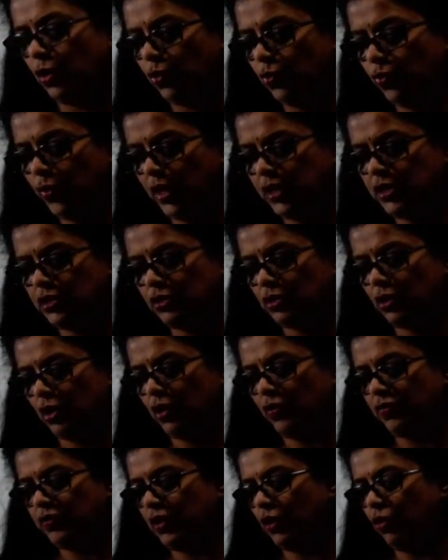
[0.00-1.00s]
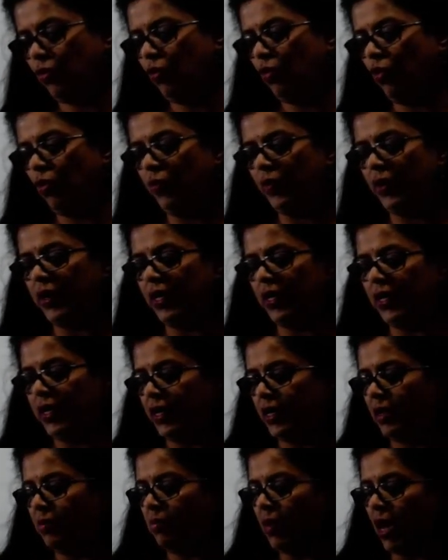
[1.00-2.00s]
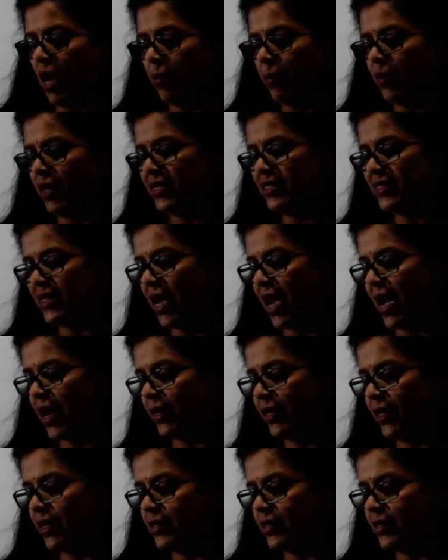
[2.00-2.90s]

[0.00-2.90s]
which of the ovary in mammals act